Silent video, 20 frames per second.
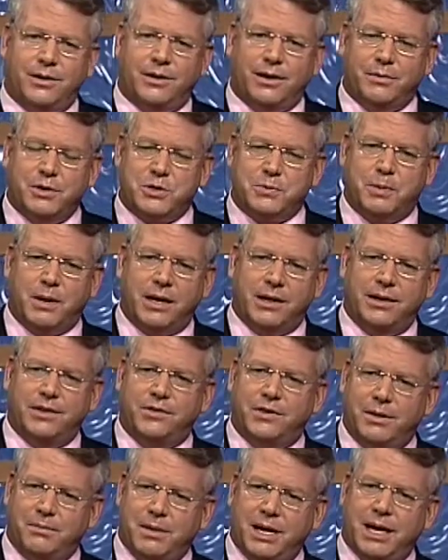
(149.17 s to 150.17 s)
her, I responded and
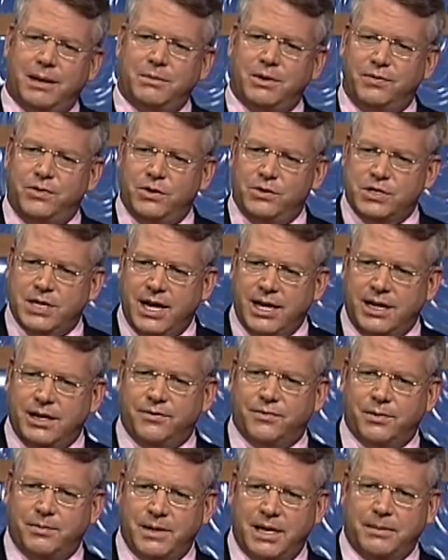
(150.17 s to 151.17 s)
said, "Ma'am, if you take
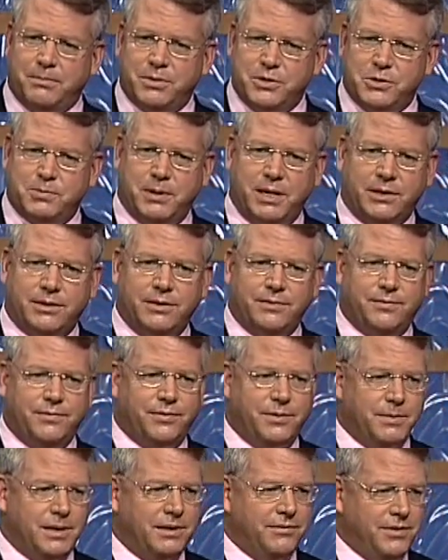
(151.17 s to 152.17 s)
it from that perspective and
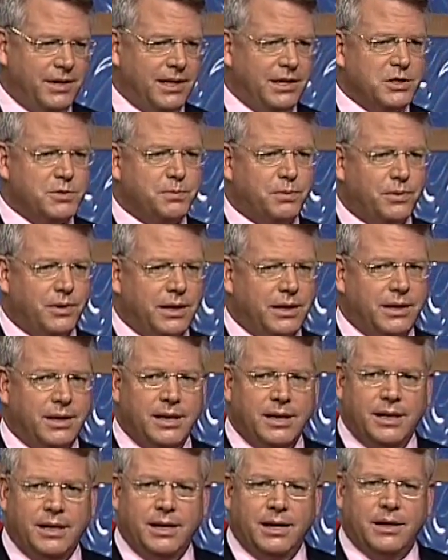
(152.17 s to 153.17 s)
from that vantage point,
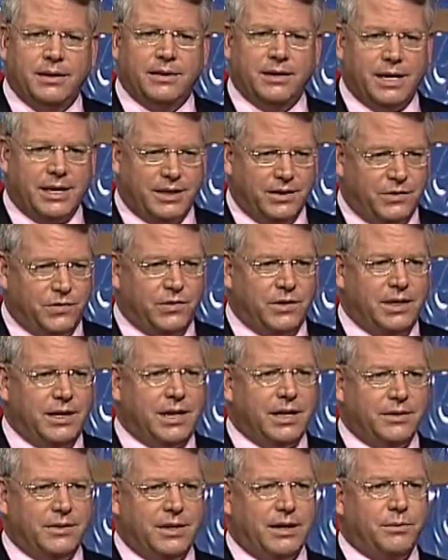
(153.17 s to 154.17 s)
then I could see
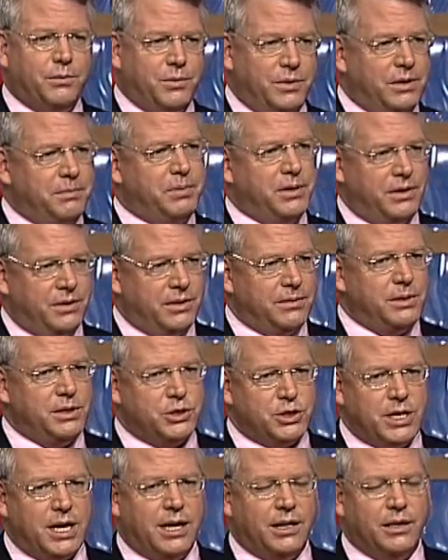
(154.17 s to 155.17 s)
how that would appear to be
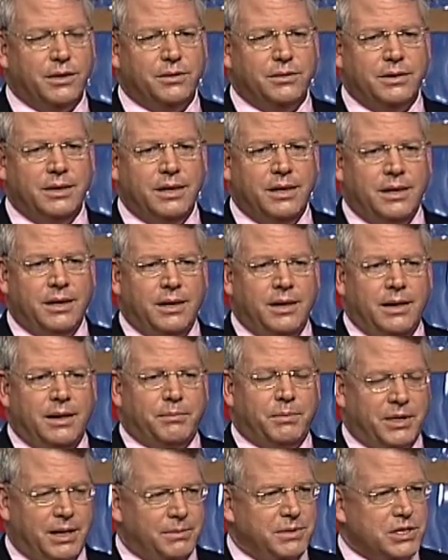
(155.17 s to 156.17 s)
shallow.
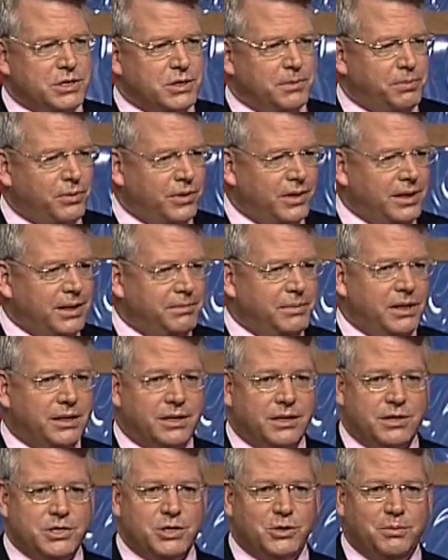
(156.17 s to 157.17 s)
But I'm disappointed
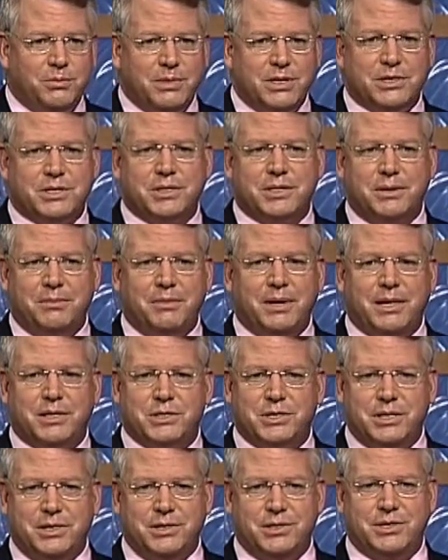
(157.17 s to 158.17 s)
because you missed the
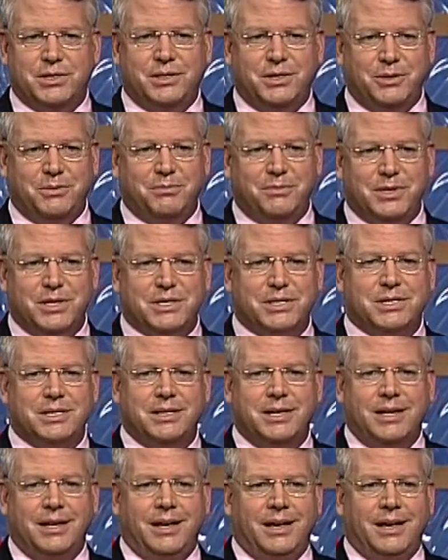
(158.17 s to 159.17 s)
message. You missed
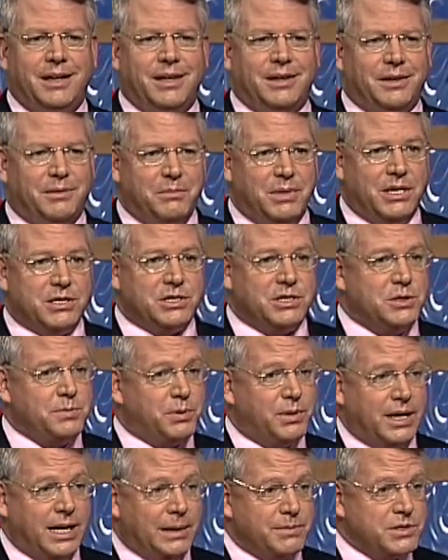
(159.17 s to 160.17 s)
the message
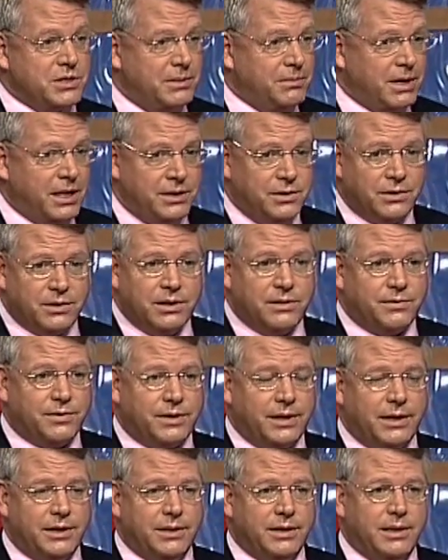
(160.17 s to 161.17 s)
perhaps in my
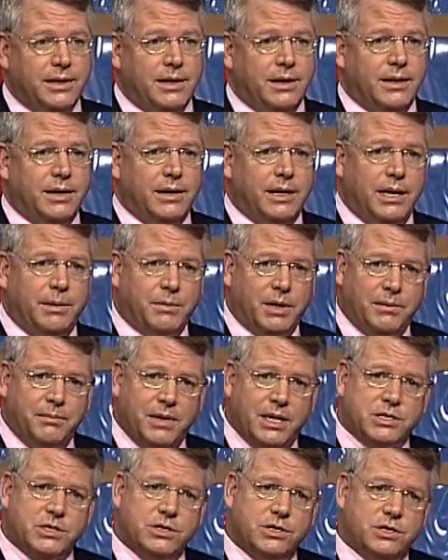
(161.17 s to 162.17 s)
delivery. And my
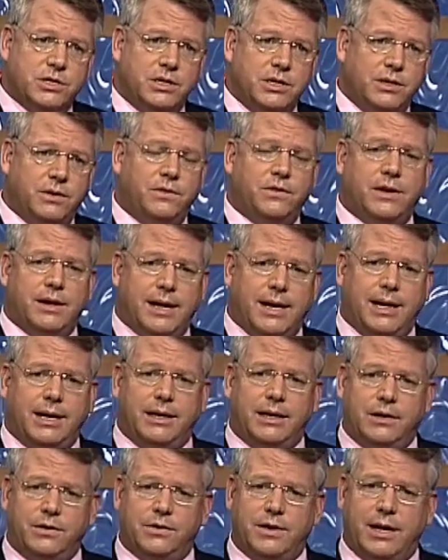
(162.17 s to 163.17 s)
message to you
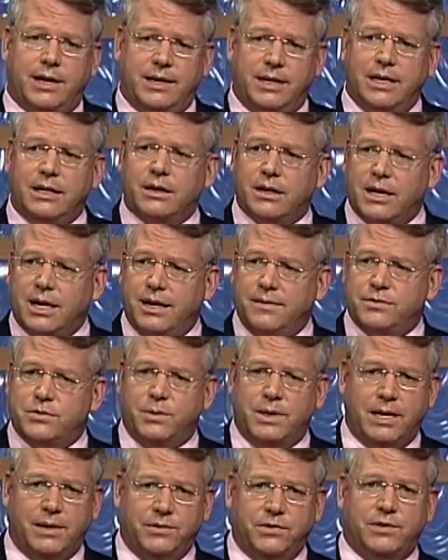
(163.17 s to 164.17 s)
today is that in lives
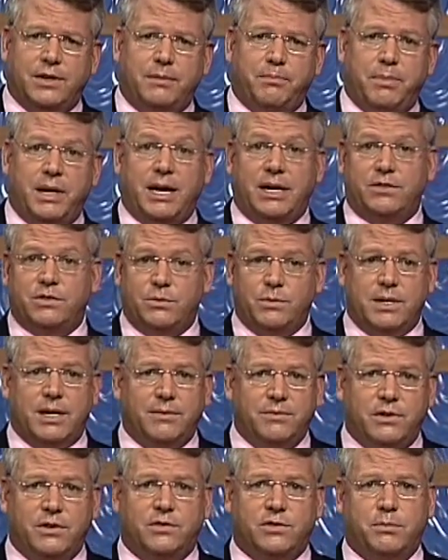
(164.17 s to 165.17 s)
we have setbacks and we
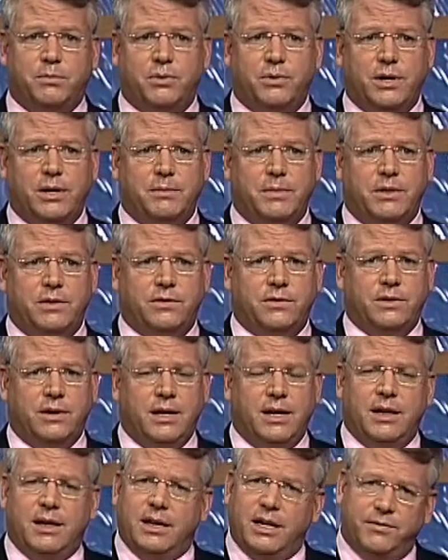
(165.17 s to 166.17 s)
have disappointments.
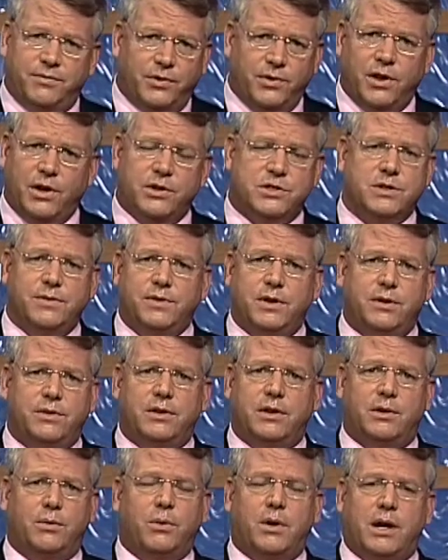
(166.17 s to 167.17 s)
And for those of you
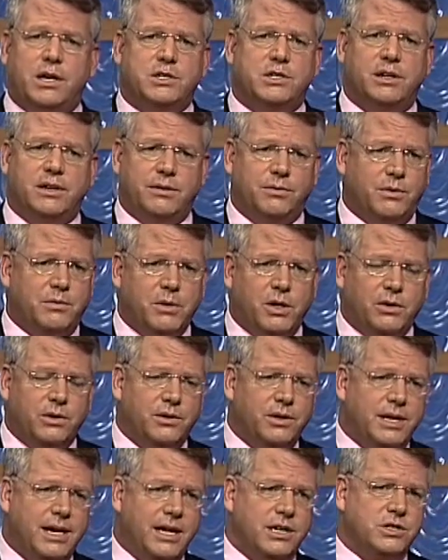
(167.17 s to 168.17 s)
that are watching in remote
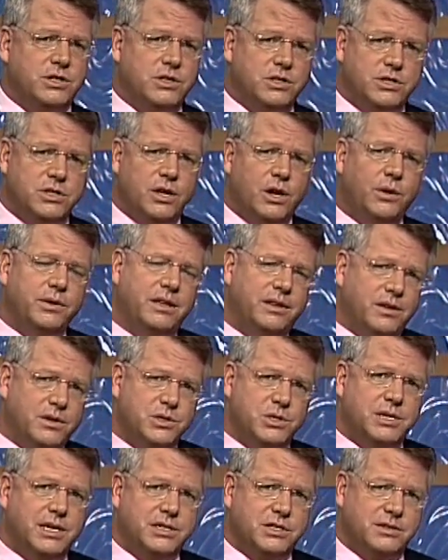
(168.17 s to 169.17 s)
locations, know that
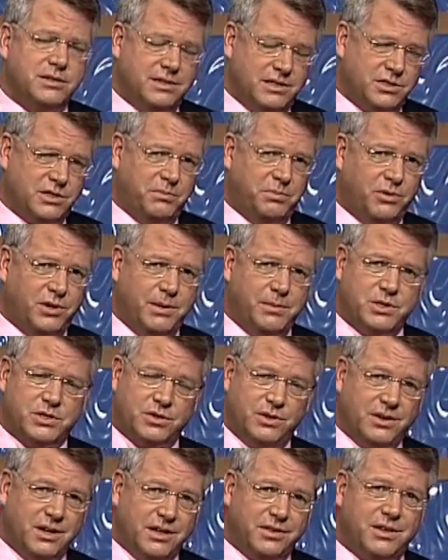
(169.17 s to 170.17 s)
those
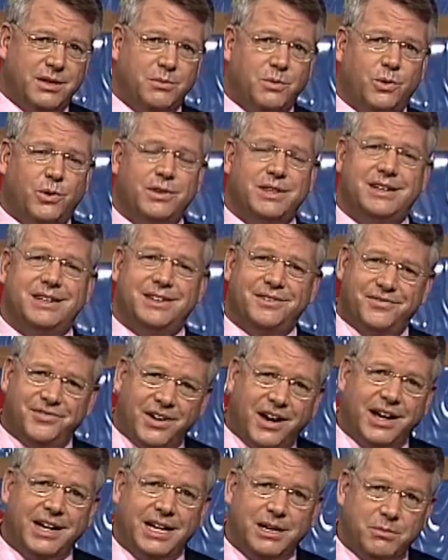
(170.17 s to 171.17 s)
disappointments are nothing more than
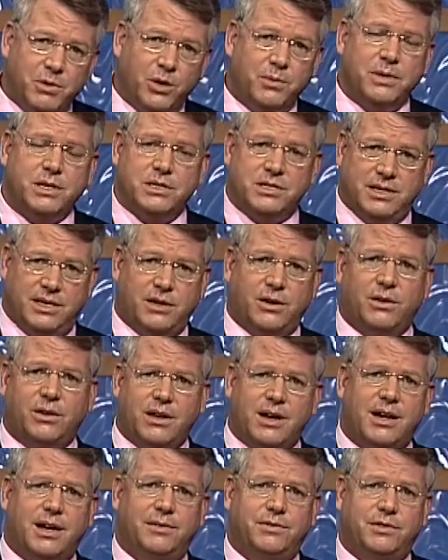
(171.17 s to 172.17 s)
defining moments in our
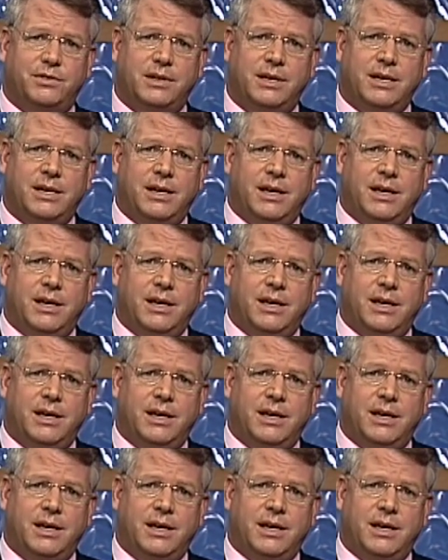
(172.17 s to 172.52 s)
lives.